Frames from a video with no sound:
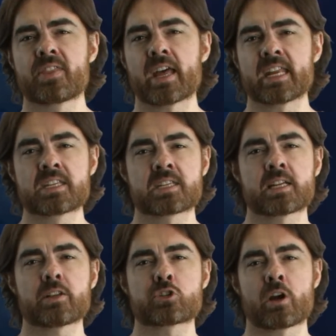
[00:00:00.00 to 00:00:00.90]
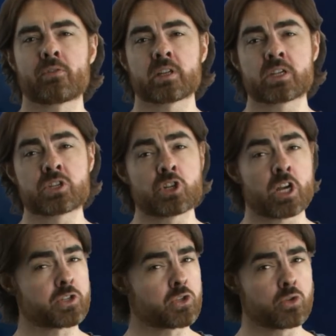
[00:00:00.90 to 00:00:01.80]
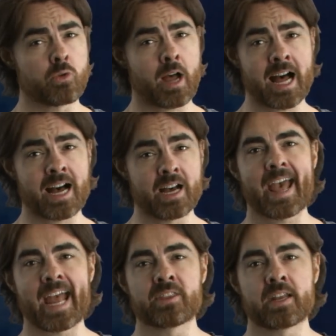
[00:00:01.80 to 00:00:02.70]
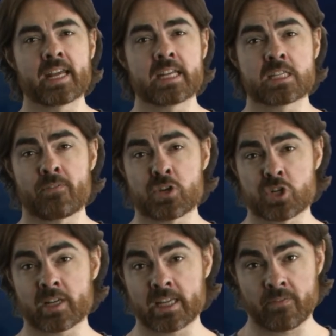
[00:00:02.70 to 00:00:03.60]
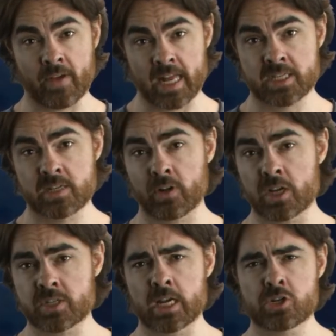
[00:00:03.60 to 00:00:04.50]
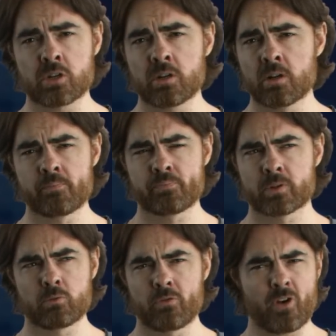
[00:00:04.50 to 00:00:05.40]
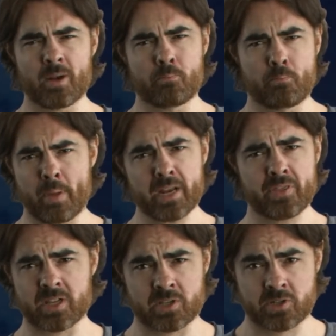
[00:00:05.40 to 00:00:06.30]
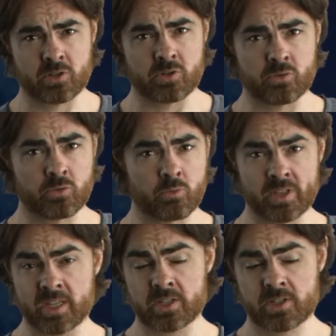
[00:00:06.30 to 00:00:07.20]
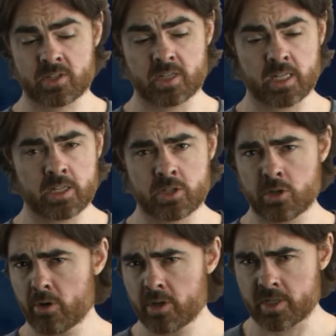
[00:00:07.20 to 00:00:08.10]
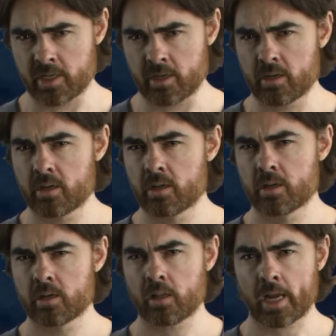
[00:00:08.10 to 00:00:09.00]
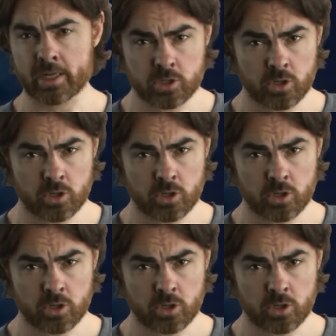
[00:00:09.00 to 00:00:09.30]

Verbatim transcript: that interstellar travel is just too hard, and that any sufficiently advanced civilization will find better things to do with its eternity, like